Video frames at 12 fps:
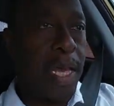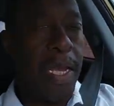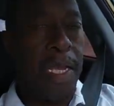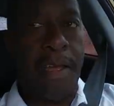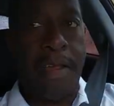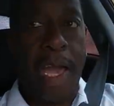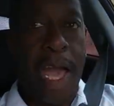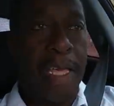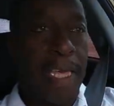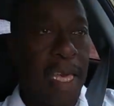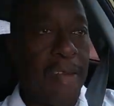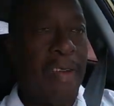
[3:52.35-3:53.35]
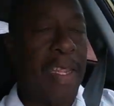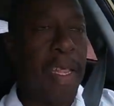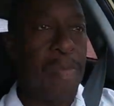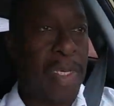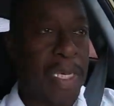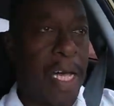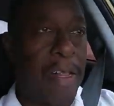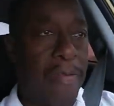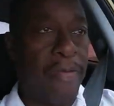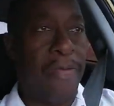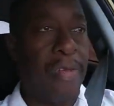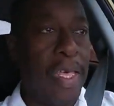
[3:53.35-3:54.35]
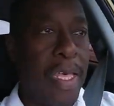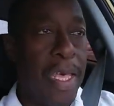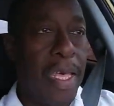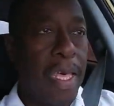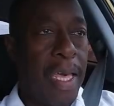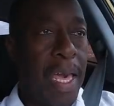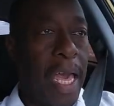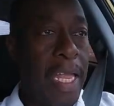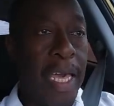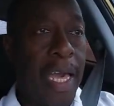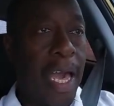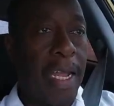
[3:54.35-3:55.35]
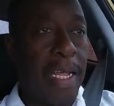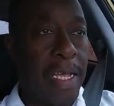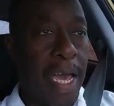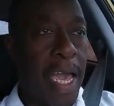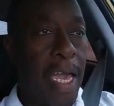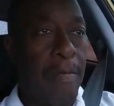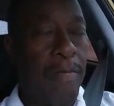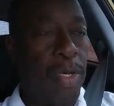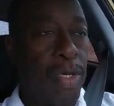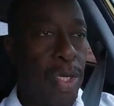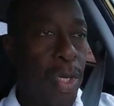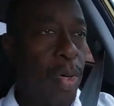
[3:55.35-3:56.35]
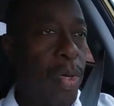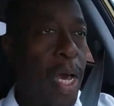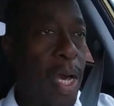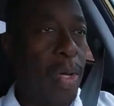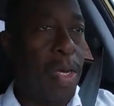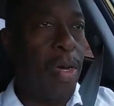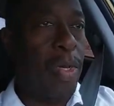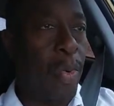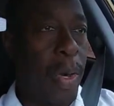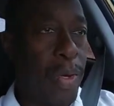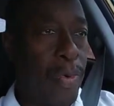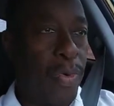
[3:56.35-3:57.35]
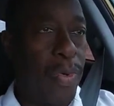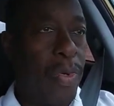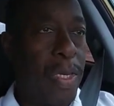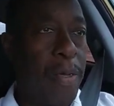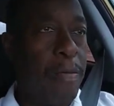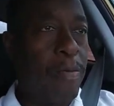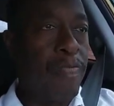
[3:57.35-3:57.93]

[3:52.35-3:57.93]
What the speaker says: They're not giving themselves any kind of time to slow down on the wet road.